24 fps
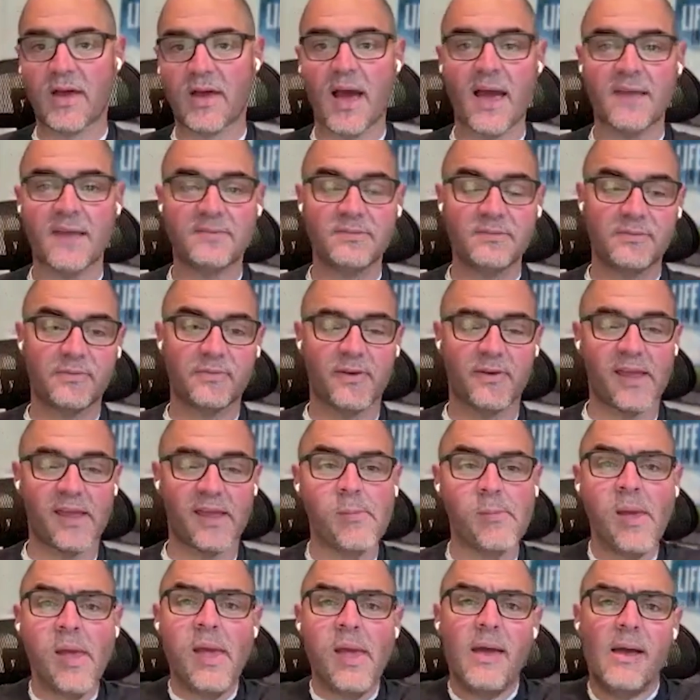size and
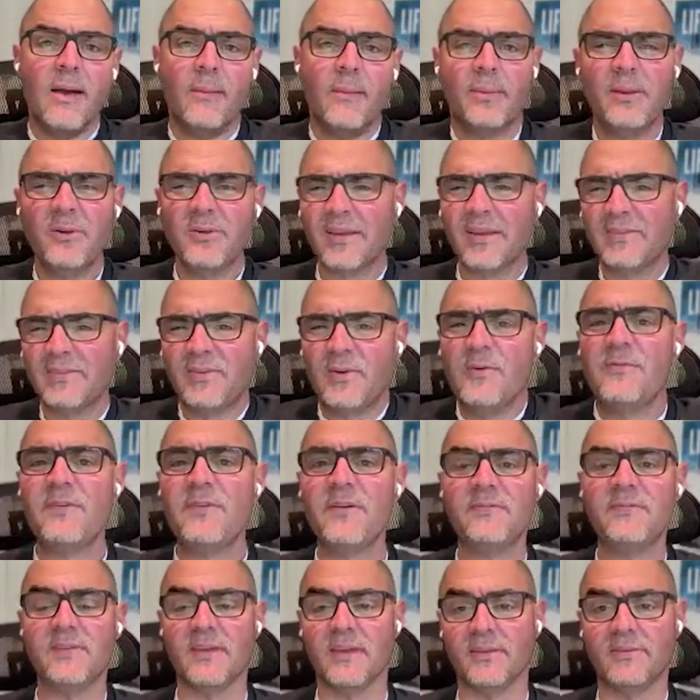frame, but he was like
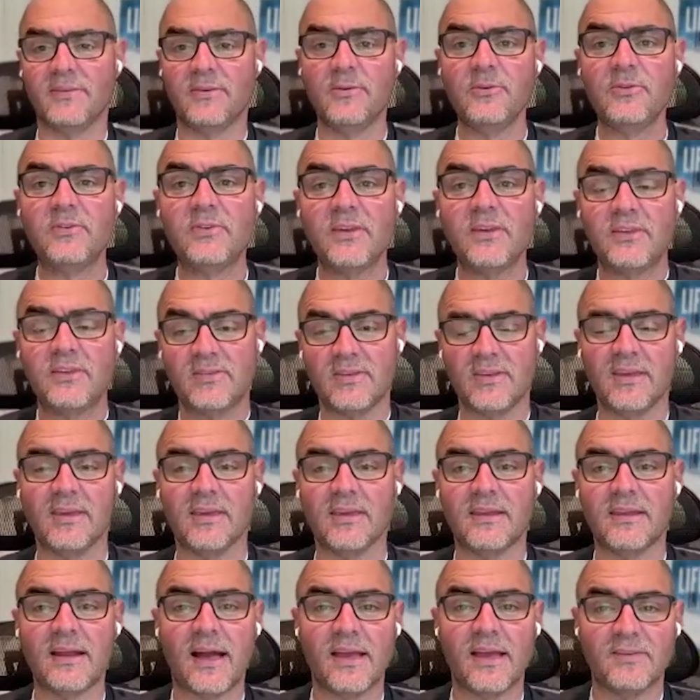250,
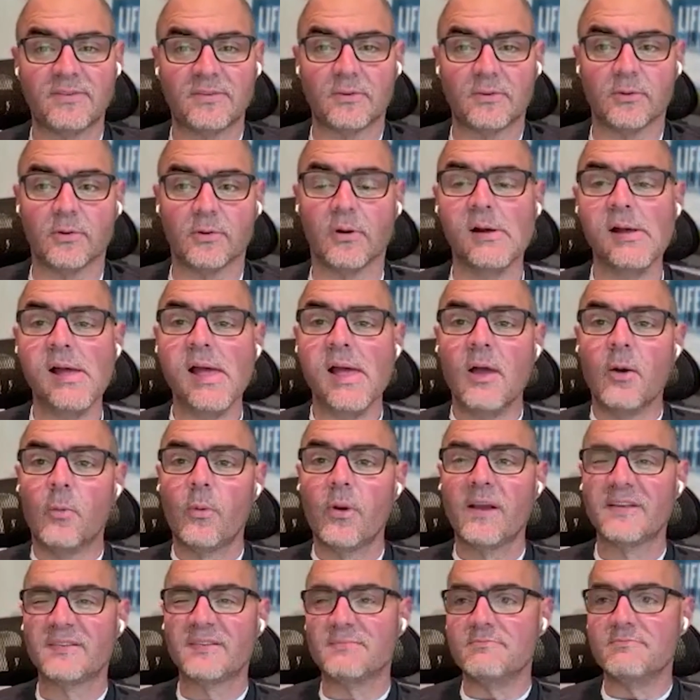260 in high school,
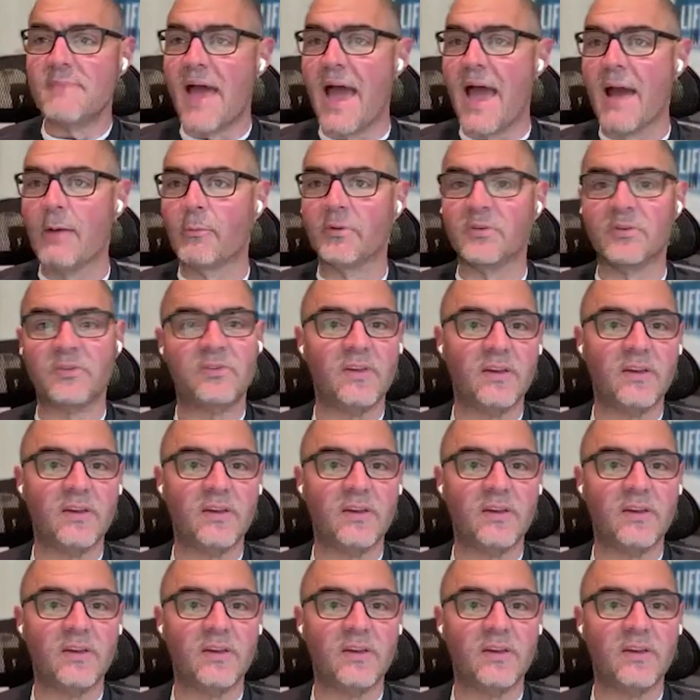whereas Matt was